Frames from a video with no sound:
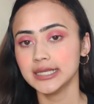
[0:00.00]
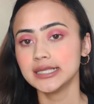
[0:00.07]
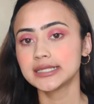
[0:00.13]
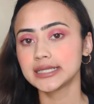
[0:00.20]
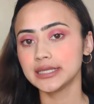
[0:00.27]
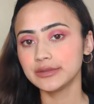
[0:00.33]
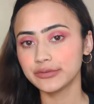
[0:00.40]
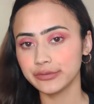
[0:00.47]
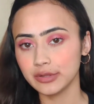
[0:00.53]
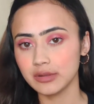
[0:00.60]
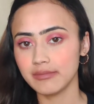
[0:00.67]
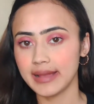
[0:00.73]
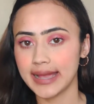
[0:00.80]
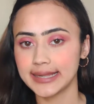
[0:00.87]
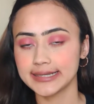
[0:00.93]
Sinful
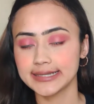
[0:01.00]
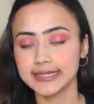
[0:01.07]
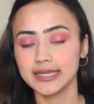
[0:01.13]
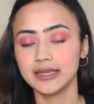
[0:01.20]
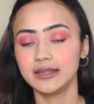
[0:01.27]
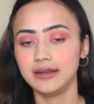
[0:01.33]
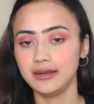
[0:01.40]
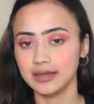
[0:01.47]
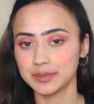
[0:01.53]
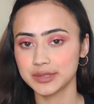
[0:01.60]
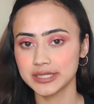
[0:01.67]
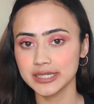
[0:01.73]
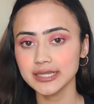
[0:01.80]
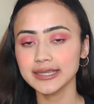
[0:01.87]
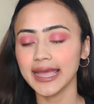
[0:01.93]
Matte
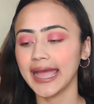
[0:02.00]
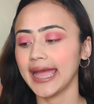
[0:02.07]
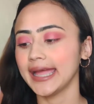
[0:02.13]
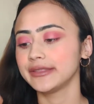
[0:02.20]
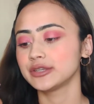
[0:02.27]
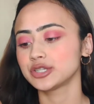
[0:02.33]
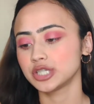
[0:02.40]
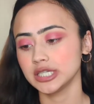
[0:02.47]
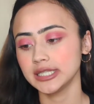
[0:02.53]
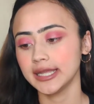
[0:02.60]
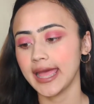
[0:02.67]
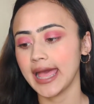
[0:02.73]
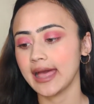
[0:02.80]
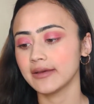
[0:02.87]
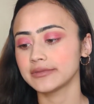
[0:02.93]
Lipstick, and the shade that I
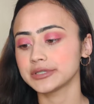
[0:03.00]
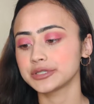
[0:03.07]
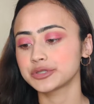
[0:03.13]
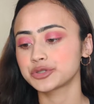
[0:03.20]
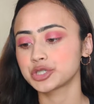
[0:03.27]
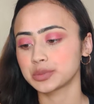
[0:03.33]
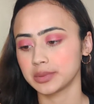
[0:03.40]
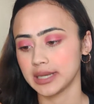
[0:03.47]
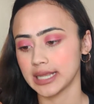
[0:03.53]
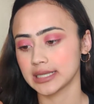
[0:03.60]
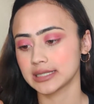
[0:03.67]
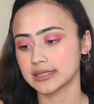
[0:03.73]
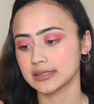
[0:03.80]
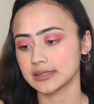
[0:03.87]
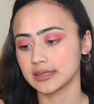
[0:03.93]
have is
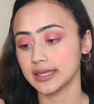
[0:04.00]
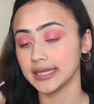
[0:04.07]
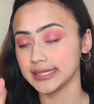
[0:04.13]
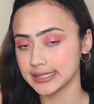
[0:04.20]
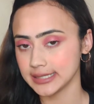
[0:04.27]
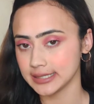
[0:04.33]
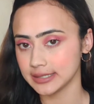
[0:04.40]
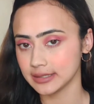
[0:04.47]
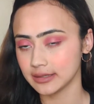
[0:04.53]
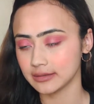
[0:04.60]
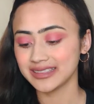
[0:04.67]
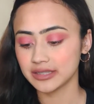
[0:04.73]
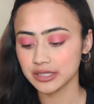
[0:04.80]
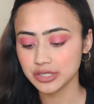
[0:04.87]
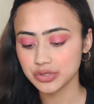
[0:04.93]
XXX 18,
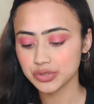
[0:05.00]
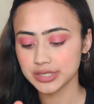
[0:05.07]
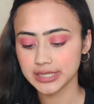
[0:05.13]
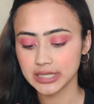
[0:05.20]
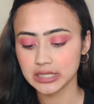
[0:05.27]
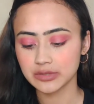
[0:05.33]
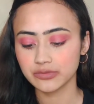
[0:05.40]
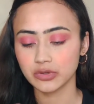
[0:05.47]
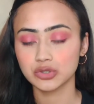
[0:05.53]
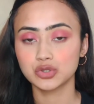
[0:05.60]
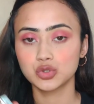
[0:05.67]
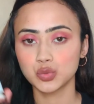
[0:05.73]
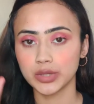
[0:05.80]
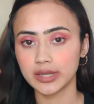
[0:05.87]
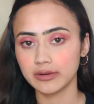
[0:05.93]
and this retails for
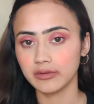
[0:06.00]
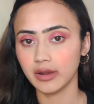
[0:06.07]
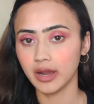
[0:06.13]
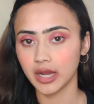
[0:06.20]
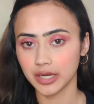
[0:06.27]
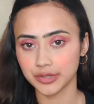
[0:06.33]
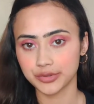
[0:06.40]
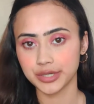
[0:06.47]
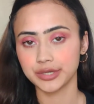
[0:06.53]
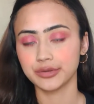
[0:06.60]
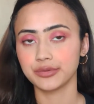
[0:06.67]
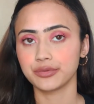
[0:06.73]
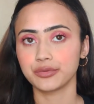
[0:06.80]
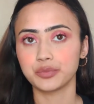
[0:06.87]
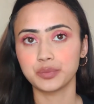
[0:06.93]
1200
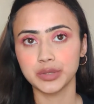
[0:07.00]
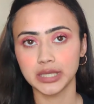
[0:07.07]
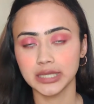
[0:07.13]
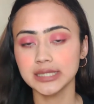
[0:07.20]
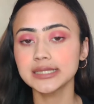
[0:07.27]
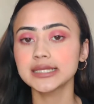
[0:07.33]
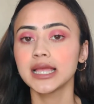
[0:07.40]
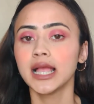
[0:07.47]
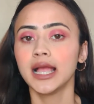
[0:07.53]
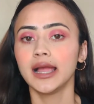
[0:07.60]
rupees,